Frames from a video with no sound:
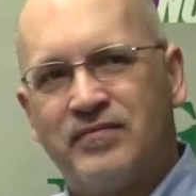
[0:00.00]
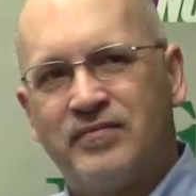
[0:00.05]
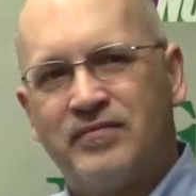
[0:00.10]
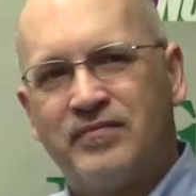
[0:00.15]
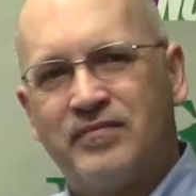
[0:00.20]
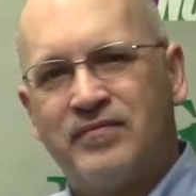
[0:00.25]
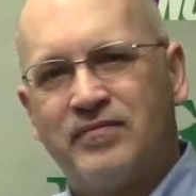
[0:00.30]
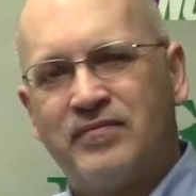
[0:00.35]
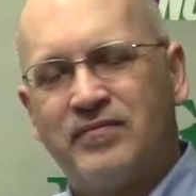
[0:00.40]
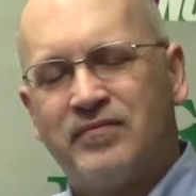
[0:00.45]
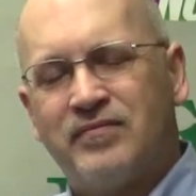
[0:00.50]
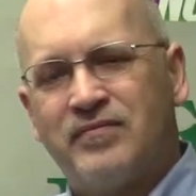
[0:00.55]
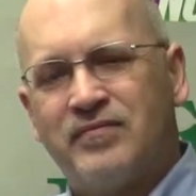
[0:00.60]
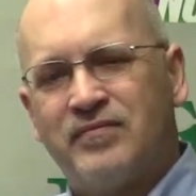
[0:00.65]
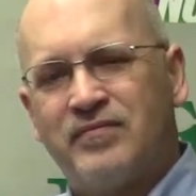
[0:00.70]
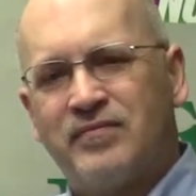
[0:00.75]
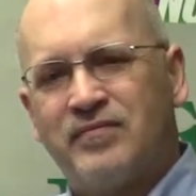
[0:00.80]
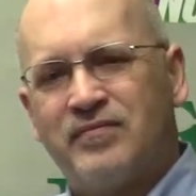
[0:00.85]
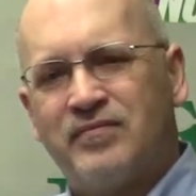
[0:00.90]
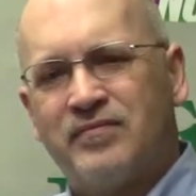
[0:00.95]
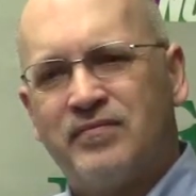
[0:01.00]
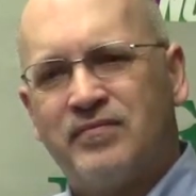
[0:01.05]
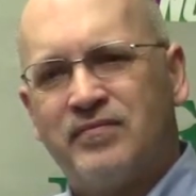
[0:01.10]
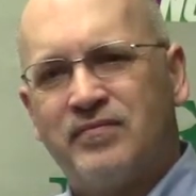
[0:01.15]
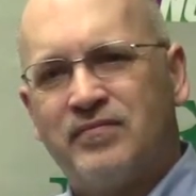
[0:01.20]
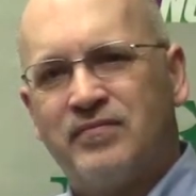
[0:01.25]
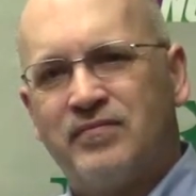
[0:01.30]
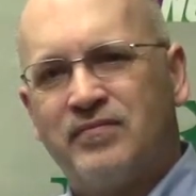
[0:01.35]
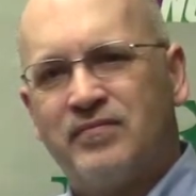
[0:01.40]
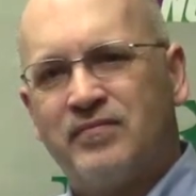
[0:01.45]

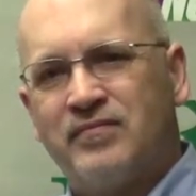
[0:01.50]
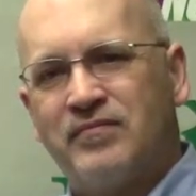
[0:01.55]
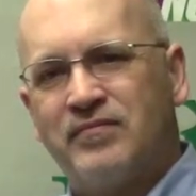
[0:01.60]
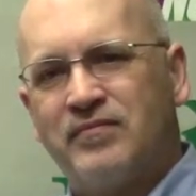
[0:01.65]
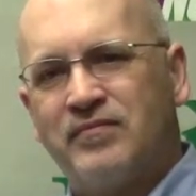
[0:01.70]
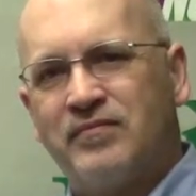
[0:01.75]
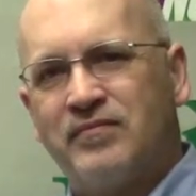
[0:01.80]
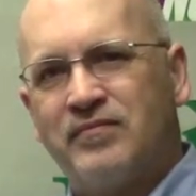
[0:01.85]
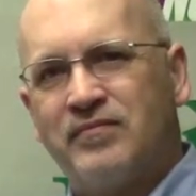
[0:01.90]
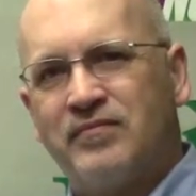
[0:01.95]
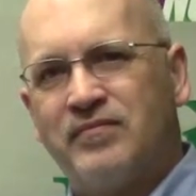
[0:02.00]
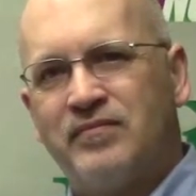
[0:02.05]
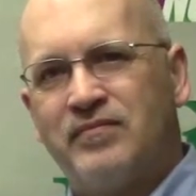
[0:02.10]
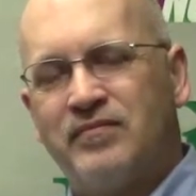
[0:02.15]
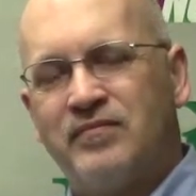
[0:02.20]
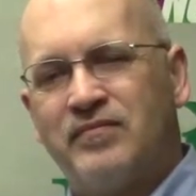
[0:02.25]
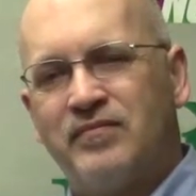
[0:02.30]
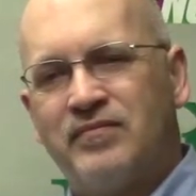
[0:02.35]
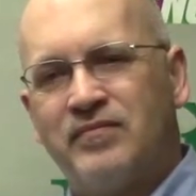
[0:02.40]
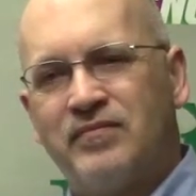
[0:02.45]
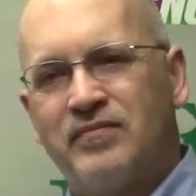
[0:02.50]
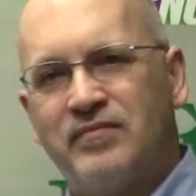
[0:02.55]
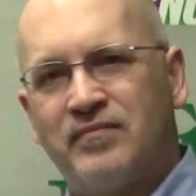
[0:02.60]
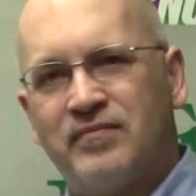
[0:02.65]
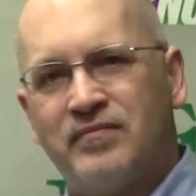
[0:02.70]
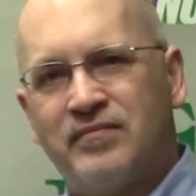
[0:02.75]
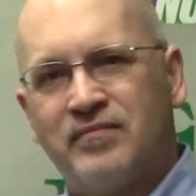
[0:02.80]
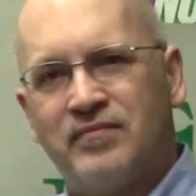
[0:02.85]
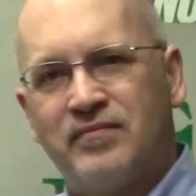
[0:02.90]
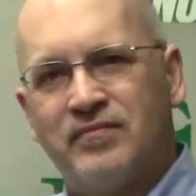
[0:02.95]

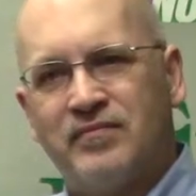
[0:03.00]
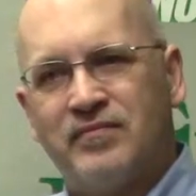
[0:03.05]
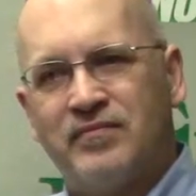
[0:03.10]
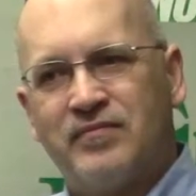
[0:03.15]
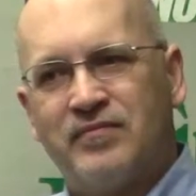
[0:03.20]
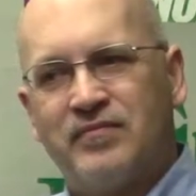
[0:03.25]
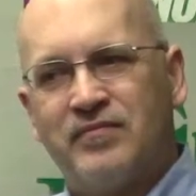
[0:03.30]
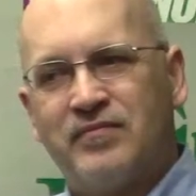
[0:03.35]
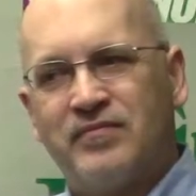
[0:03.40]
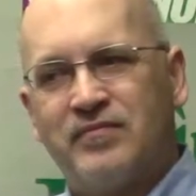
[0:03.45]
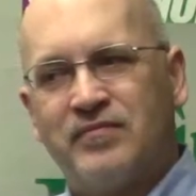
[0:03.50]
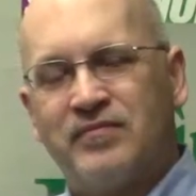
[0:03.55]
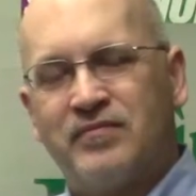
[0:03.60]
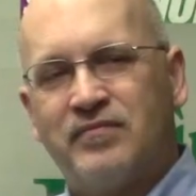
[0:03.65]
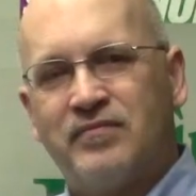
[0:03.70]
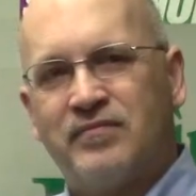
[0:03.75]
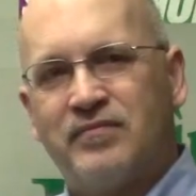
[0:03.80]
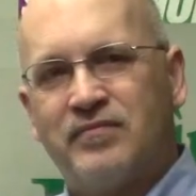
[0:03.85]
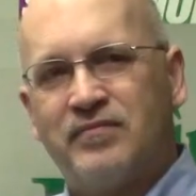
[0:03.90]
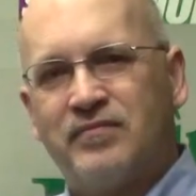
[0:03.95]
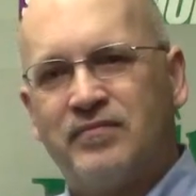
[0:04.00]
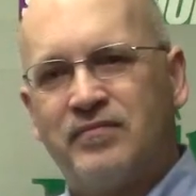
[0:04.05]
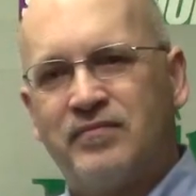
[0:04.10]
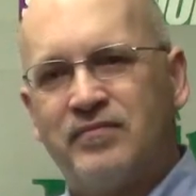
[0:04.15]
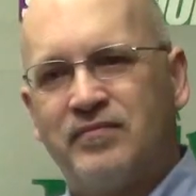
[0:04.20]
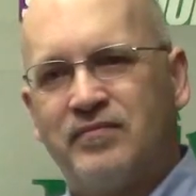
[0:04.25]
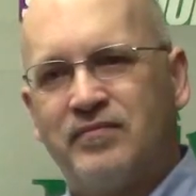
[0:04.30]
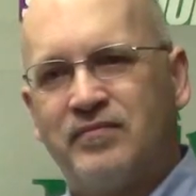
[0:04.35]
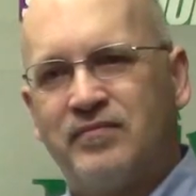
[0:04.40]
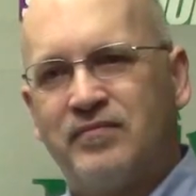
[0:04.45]

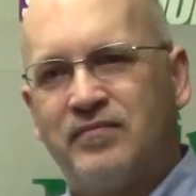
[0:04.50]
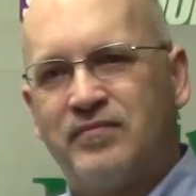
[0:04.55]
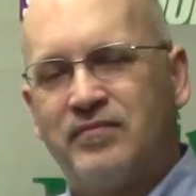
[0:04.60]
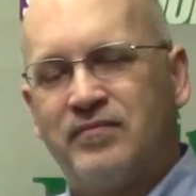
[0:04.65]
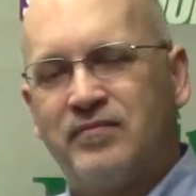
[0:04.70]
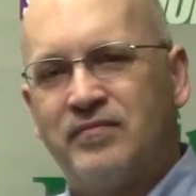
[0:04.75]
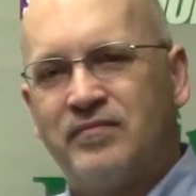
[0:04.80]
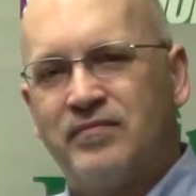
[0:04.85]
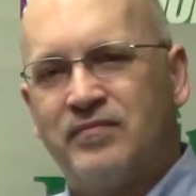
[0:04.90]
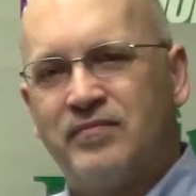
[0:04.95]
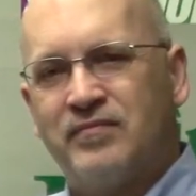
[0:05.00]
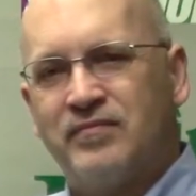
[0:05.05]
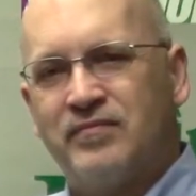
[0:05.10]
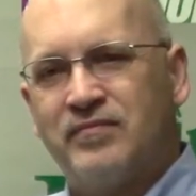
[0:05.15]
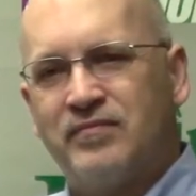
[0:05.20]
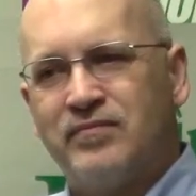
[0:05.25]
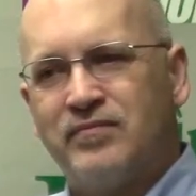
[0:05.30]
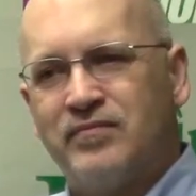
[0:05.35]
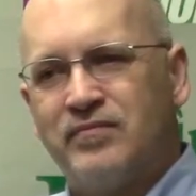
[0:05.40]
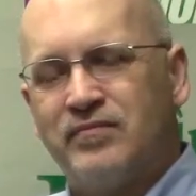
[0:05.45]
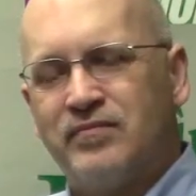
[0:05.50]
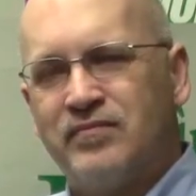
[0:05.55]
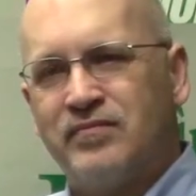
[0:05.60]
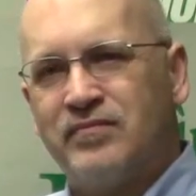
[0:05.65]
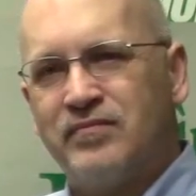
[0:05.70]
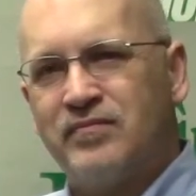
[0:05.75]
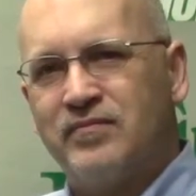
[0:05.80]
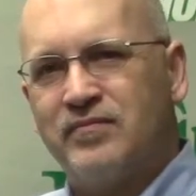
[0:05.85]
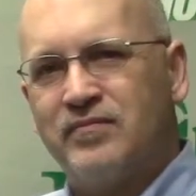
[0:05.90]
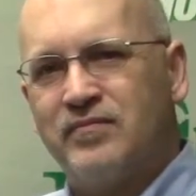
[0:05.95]

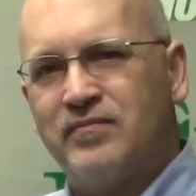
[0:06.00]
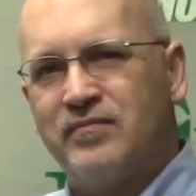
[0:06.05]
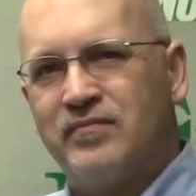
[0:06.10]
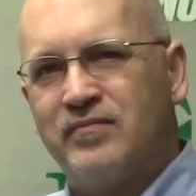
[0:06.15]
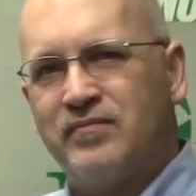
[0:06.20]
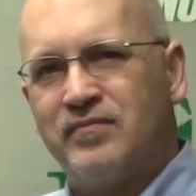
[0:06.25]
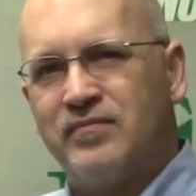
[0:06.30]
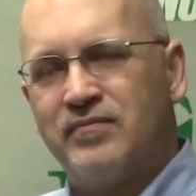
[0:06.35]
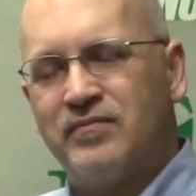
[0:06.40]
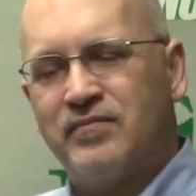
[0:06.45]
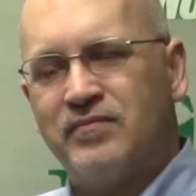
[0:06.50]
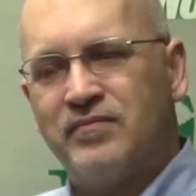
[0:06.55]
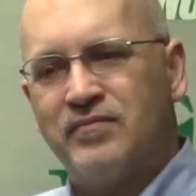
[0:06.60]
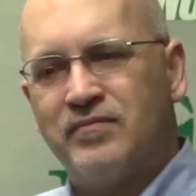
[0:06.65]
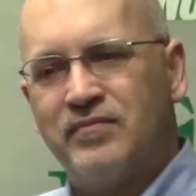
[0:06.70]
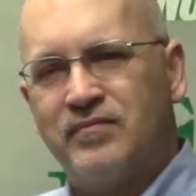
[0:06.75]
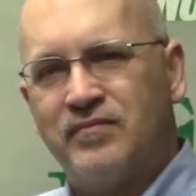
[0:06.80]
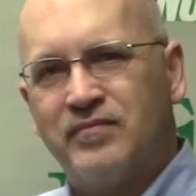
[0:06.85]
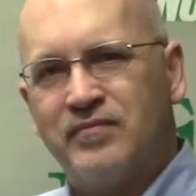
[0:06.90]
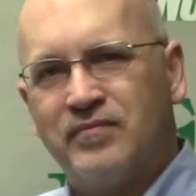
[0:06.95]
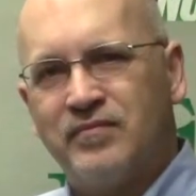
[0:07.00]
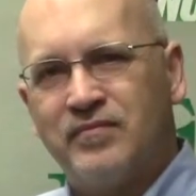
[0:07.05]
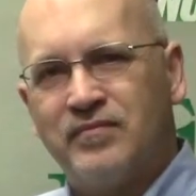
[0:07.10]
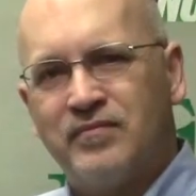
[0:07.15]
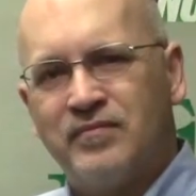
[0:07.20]
(not speaking)